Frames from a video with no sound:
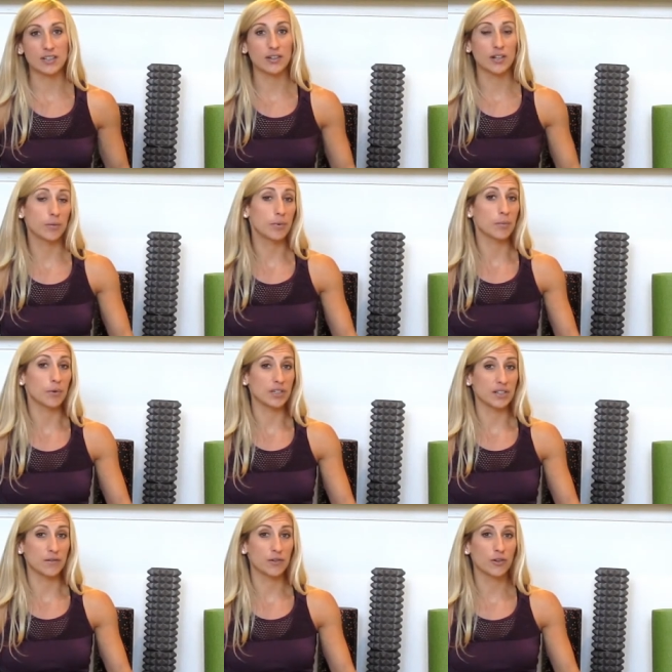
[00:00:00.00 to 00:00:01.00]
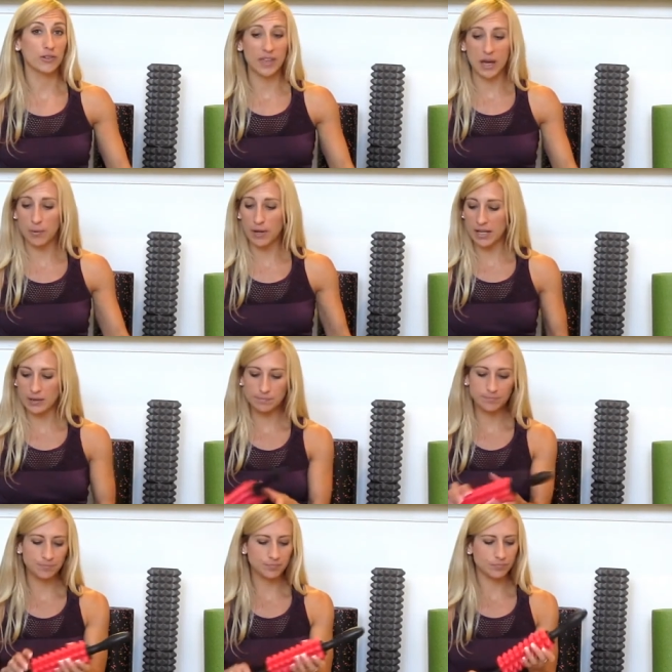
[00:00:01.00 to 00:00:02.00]
that are a little bit more difficult that way
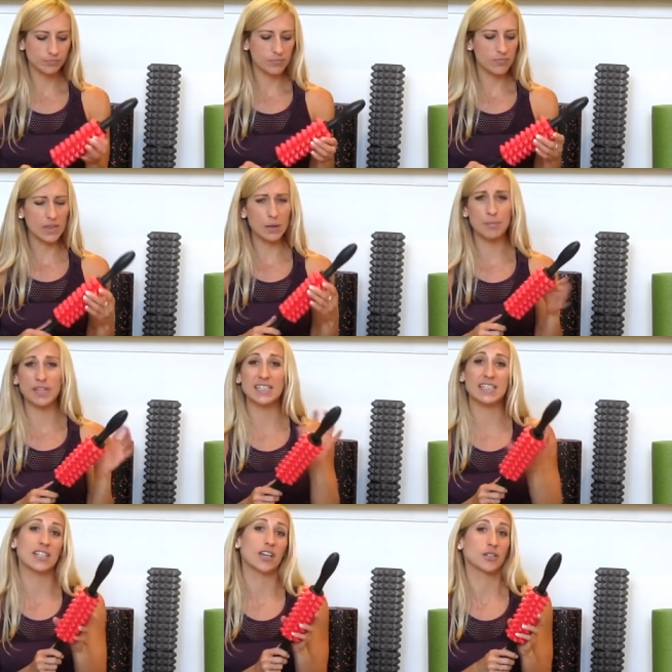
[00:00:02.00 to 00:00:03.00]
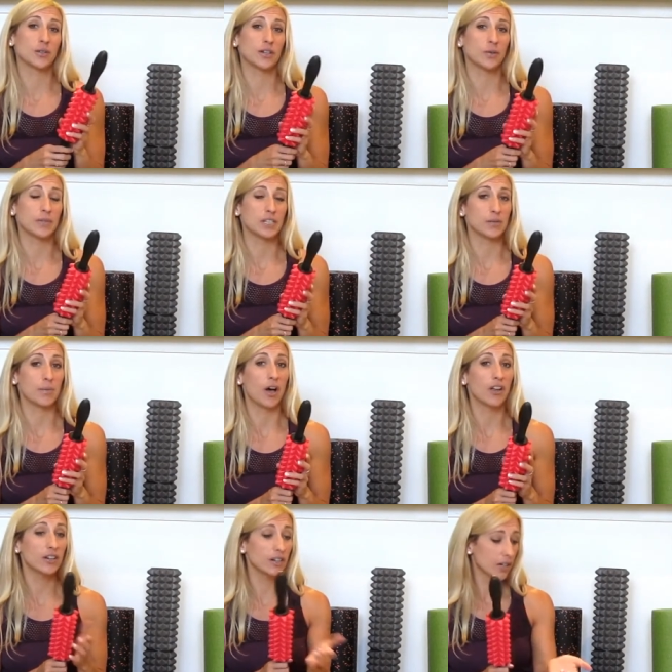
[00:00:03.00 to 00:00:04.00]
because it's also a little bit
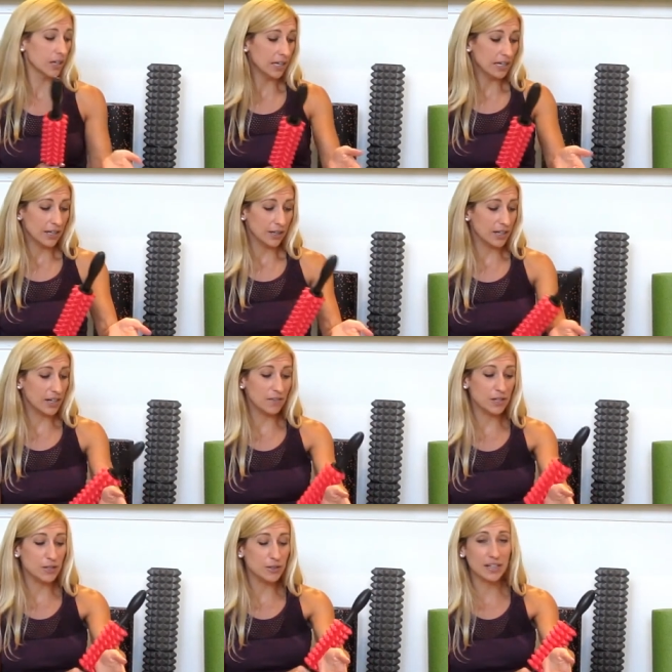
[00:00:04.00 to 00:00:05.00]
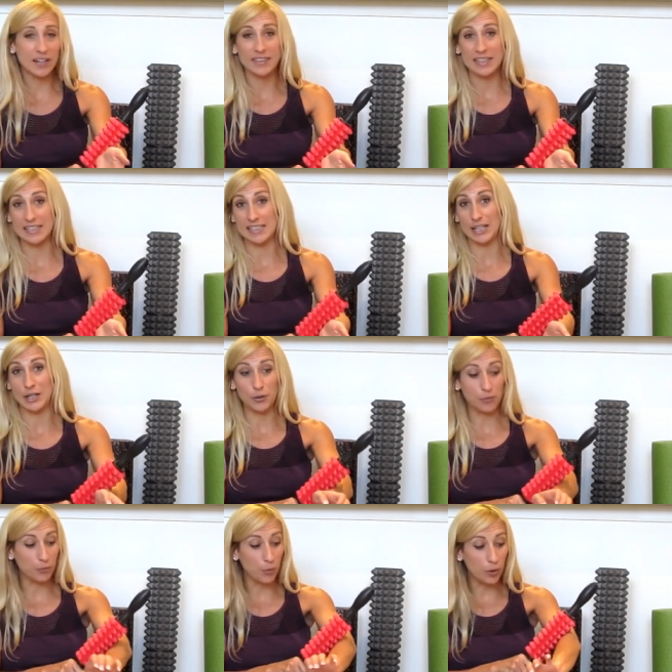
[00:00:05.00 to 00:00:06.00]
smaller. You can even use it on things like your
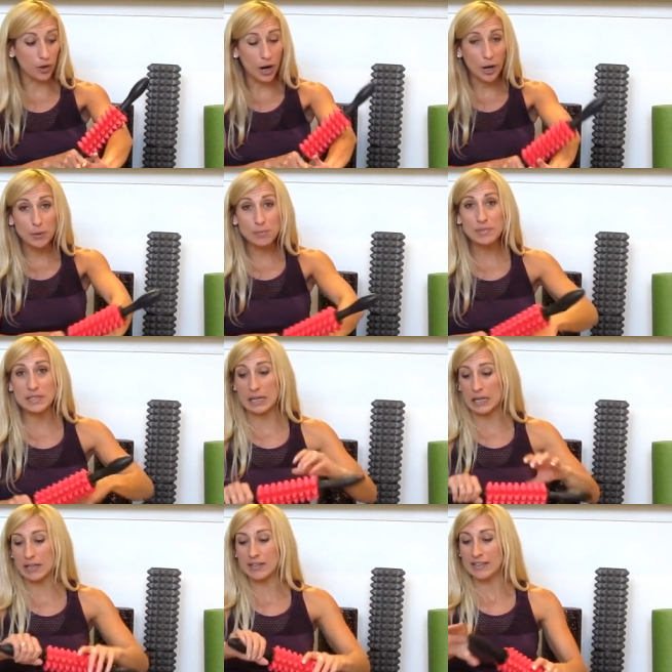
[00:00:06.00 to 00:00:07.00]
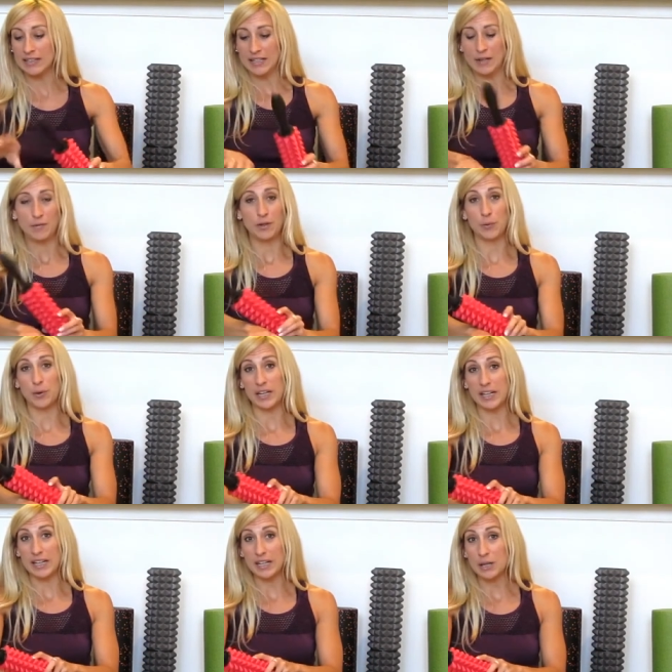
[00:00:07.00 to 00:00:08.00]
forearms. Like if you're
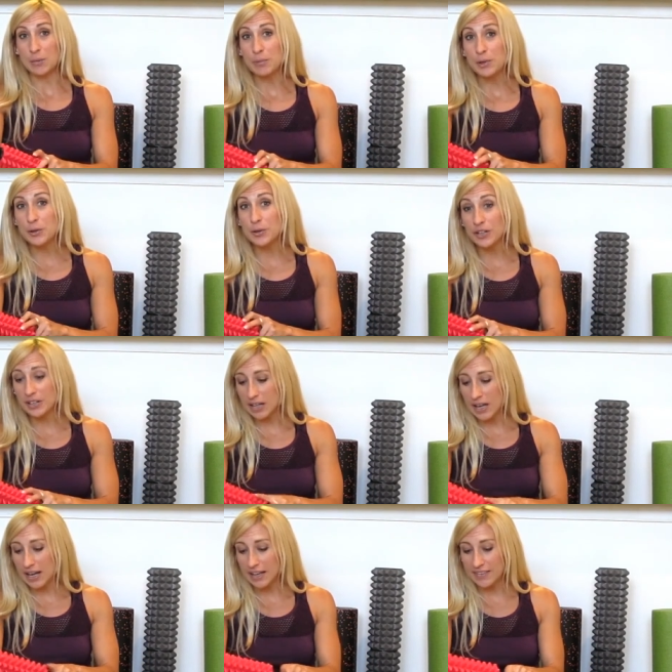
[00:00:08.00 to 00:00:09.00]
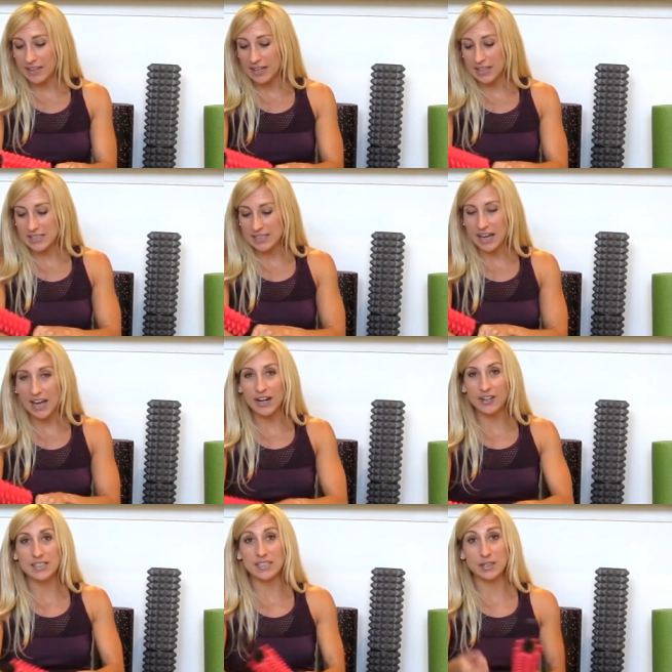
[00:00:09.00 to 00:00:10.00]
working at a computer a lot and that gets
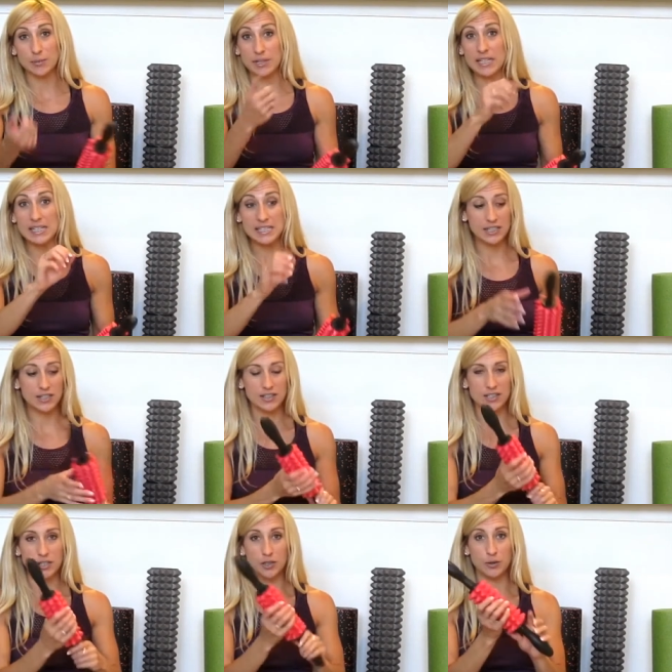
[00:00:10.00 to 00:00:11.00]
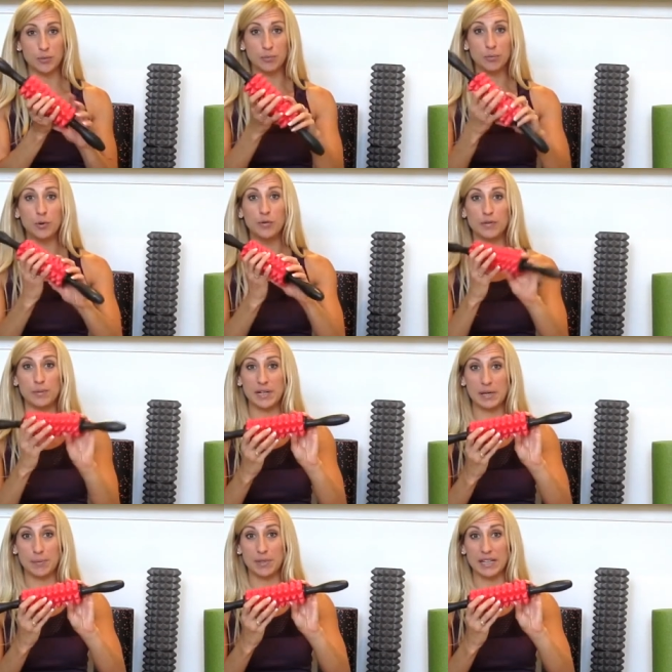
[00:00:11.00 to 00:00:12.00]
tired, it's a little bit easier to move and
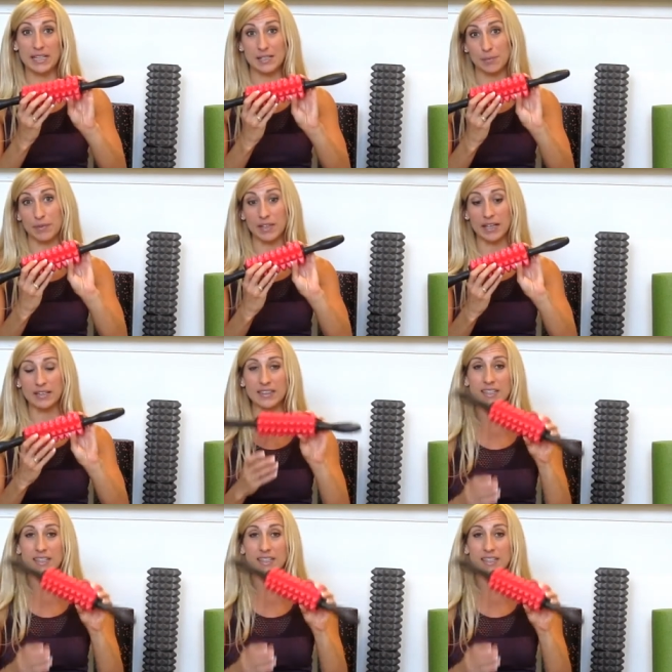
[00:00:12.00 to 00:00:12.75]
manipulate something like